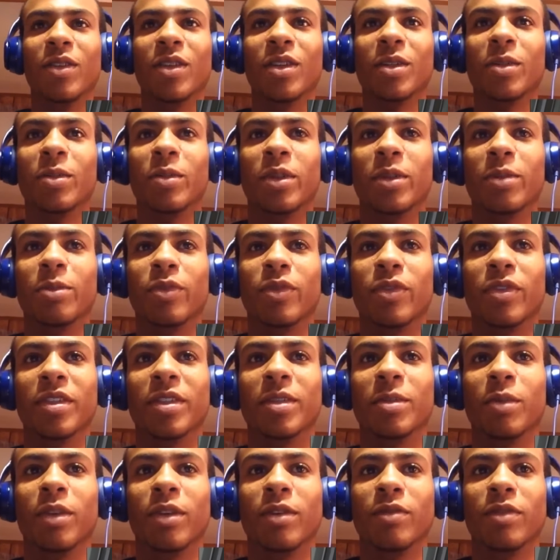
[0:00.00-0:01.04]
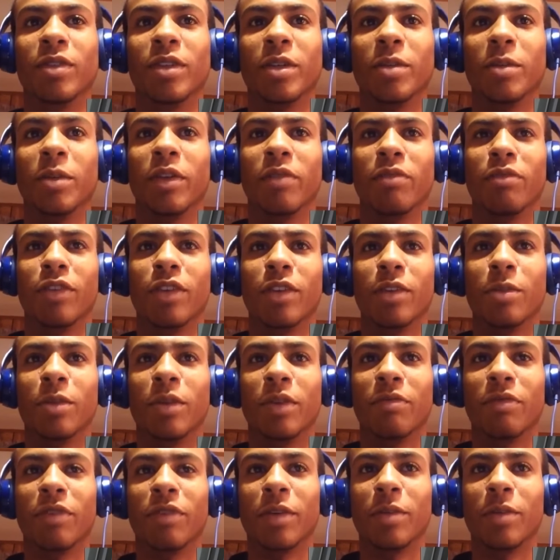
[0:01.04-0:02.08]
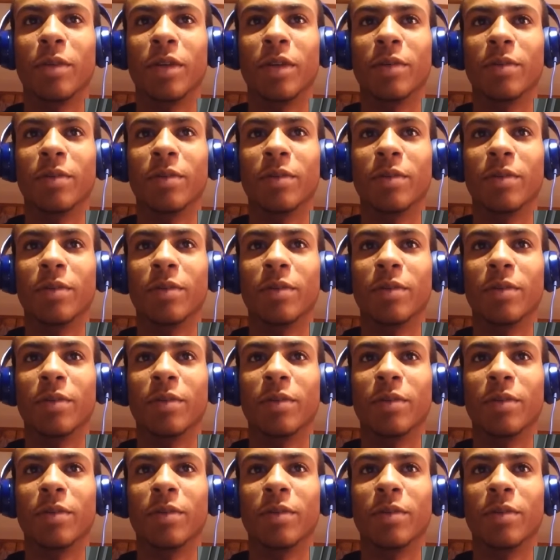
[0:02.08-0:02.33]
Fuck him up, fuck him up, fuck him up, fuck him up, fuck him